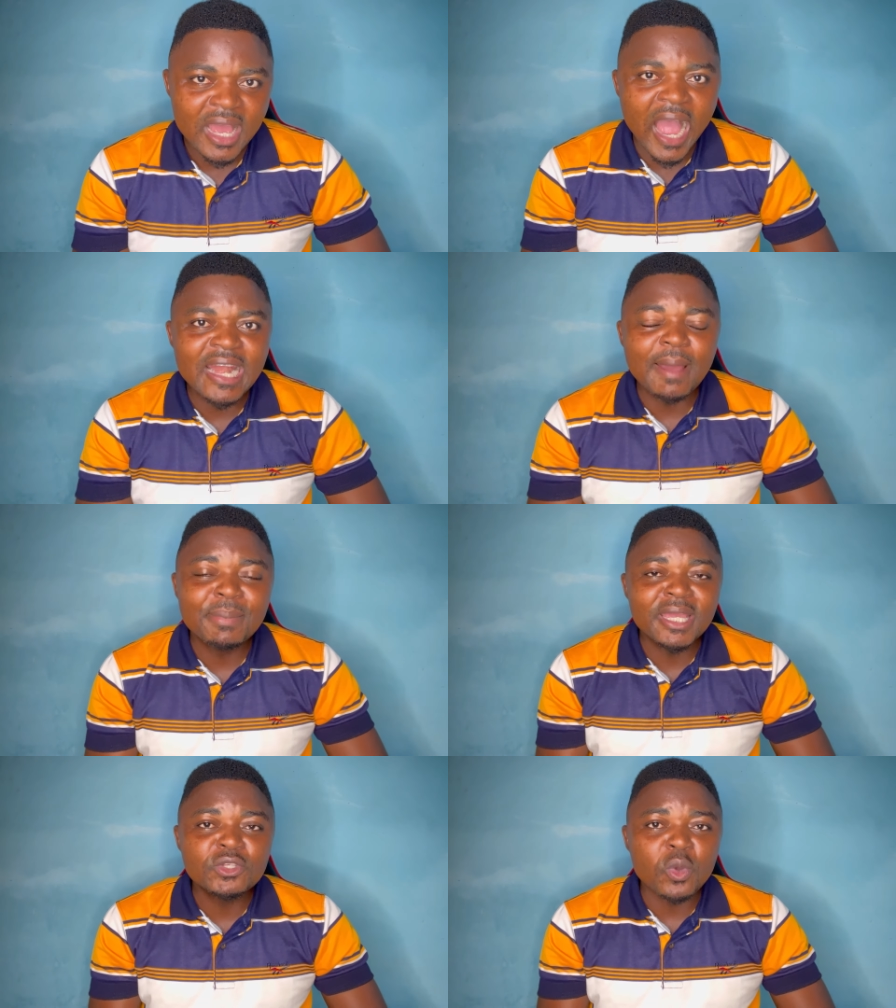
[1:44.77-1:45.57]
And I
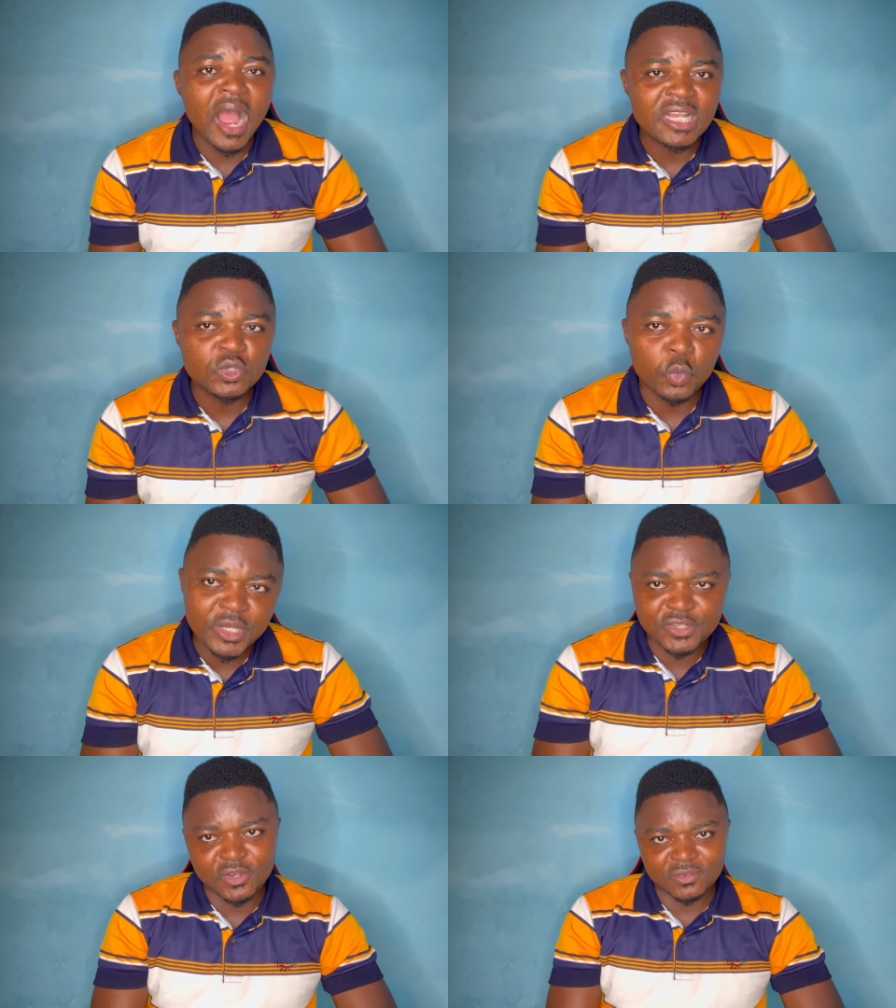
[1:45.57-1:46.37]
begin to ask
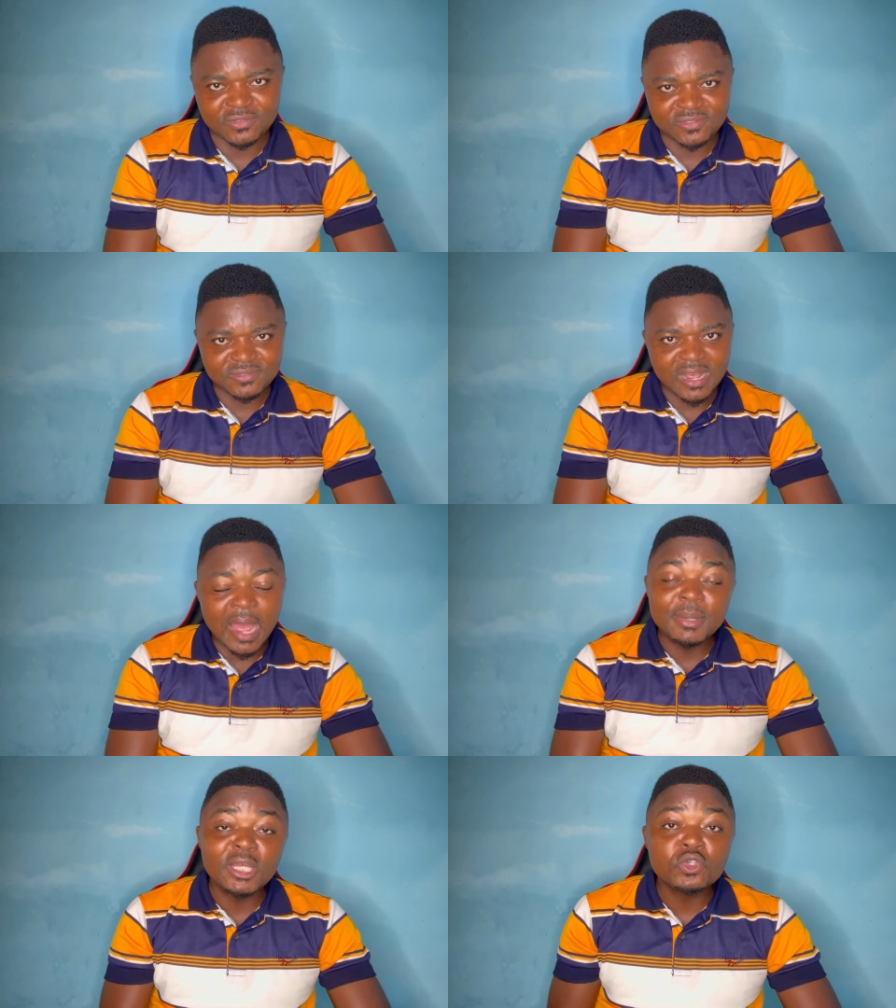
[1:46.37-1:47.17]
questions. I
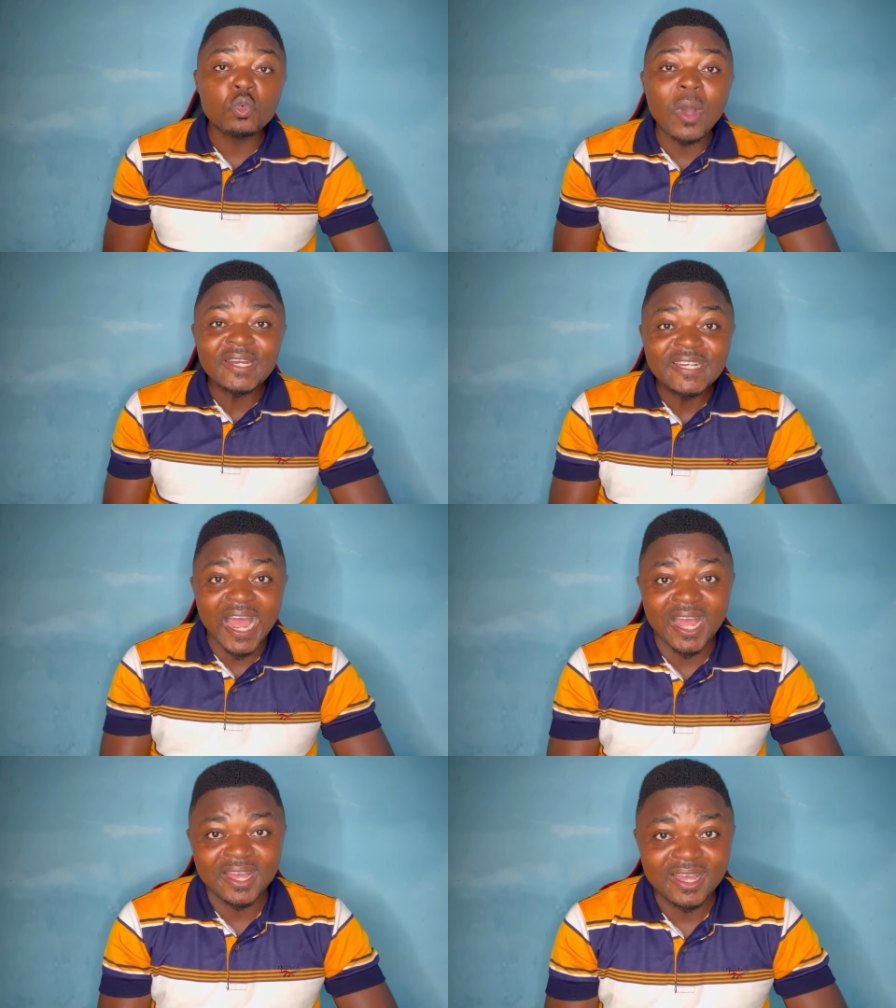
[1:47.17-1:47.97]
begin to
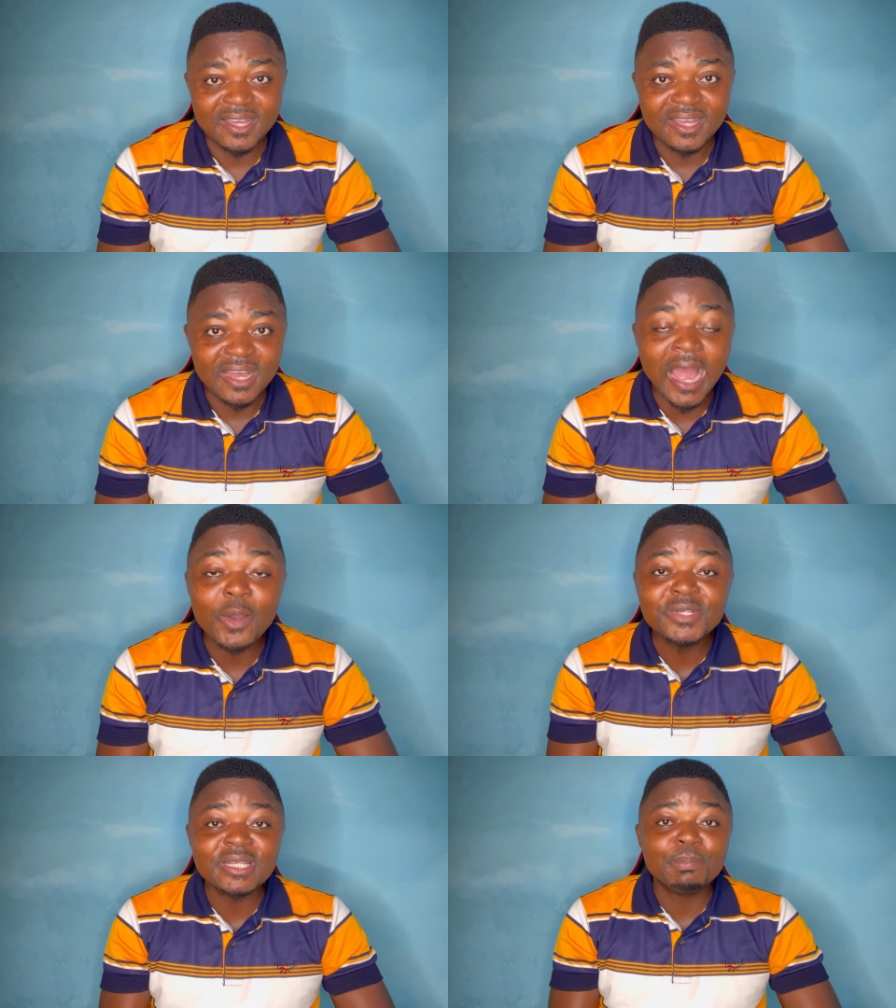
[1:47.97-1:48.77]
wonder,
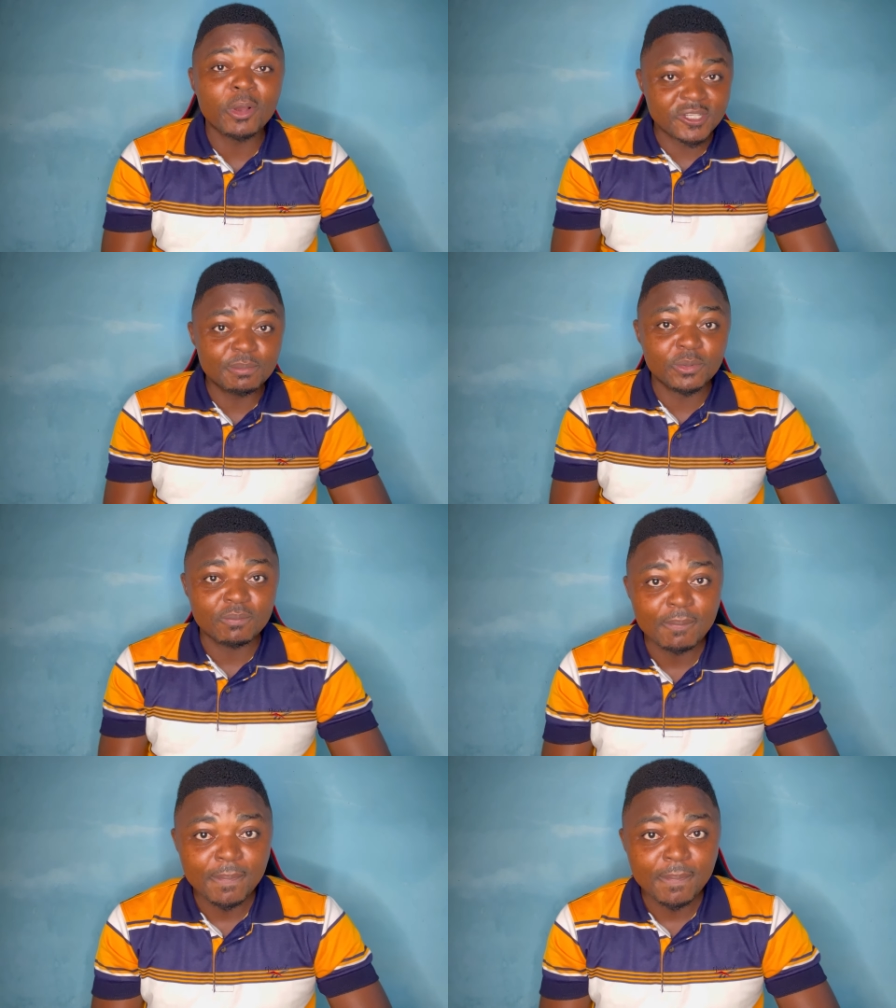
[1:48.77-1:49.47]
how is it possible?